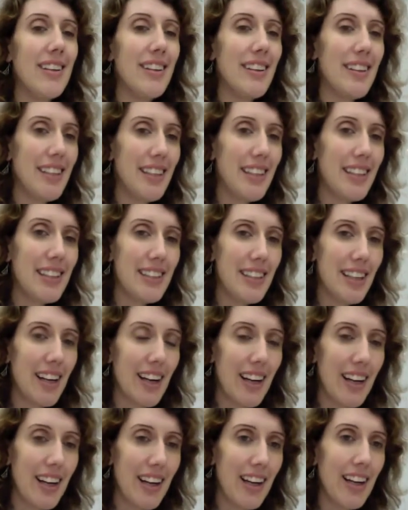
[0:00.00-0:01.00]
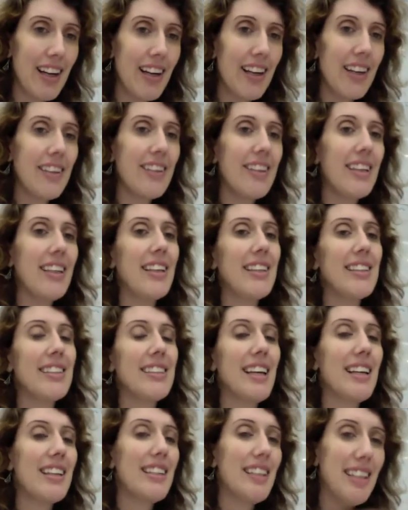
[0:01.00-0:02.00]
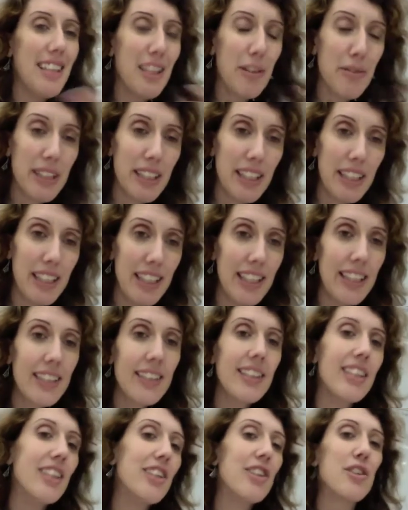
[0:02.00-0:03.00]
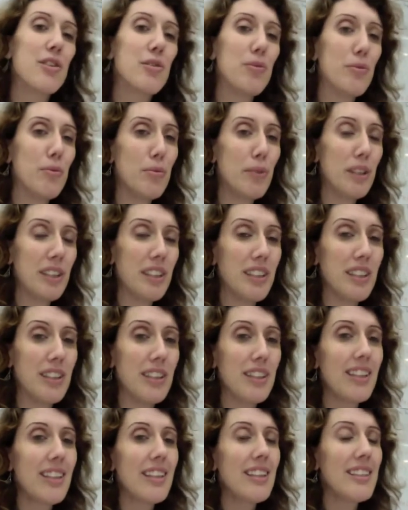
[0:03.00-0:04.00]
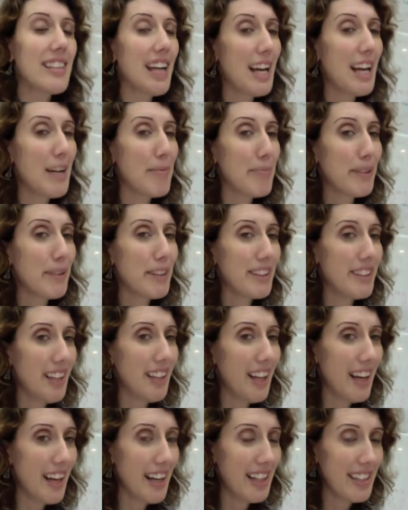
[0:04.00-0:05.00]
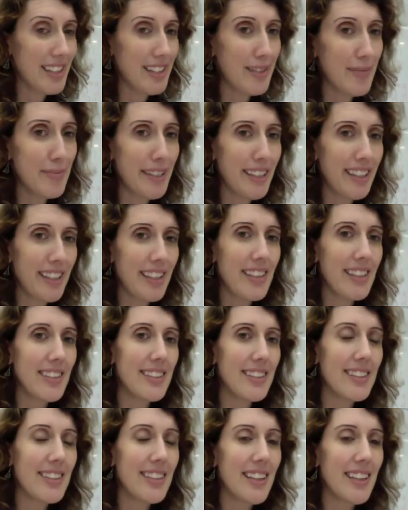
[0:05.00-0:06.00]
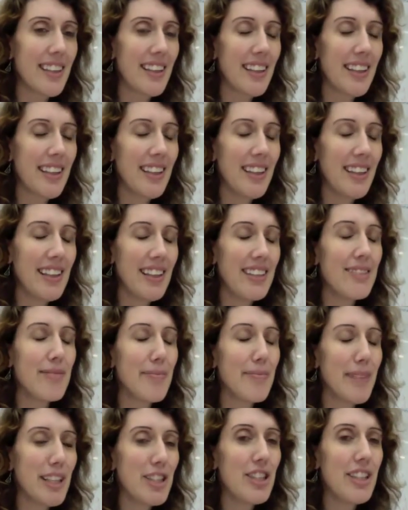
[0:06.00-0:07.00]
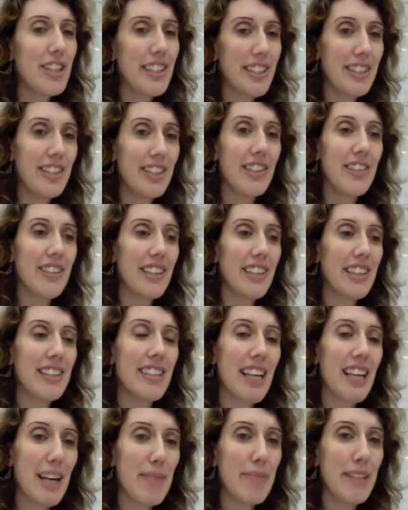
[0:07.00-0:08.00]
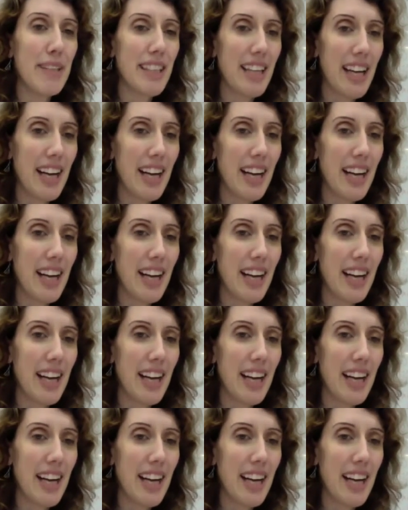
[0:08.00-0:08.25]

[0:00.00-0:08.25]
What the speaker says: These are things that anyone in English will type a lot because it's much easier than typing